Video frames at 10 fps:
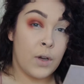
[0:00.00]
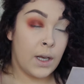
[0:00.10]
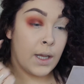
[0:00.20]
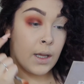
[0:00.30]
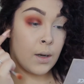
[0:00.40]

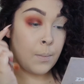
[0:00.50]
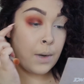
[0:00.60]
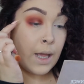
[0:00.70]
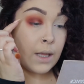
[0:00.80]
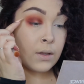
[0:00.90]
really gonna
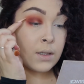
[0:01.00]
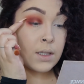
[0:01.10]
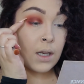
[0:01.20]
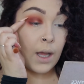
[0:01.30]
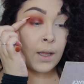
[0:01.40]
blend
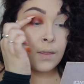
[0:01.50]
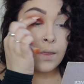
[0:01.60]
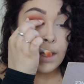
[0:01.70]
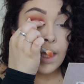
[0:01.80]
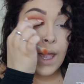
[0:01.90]
like
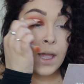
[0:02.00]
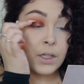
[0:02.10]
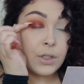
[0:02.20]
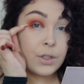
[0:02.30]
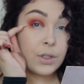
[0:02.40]
the
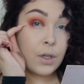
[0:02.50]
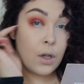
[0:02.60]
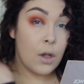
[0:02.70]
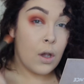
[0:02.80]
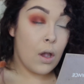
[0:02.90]
edge
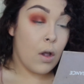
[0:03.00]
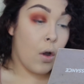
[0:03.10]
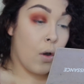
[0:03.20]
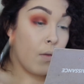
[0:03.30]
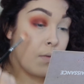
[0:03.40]

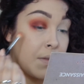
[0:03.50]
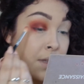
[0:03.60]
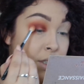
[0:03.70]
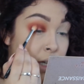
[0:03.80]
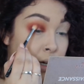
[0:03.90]
of
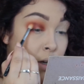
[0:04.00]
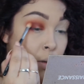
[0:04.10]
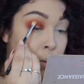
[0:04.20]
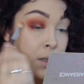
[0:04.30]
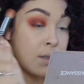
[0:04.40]
the
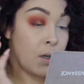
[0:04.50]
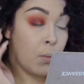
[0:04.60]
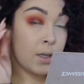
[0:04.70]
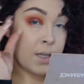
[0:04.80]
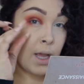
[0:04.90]
shadow because I don't
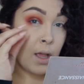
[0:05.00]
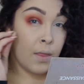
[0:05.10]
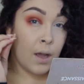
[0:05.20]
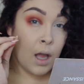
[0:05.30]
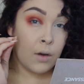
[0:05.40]
want to take
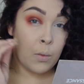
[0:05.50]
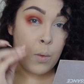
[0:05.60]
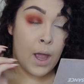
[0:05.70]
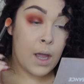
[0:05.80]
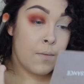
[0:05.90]
the colour
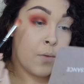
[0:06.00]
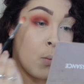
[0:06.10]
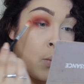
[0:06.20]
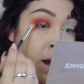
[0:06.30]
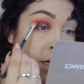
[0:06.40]
away
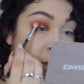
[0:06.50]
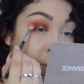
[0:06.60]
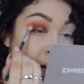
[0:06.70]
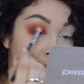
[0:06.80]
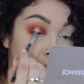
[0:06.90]
from where I just
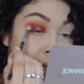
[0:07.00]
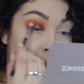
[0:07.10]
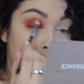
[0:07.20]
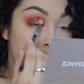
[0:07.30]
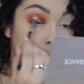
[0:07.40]
packed it
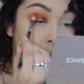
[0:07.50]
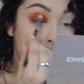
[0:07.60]
down.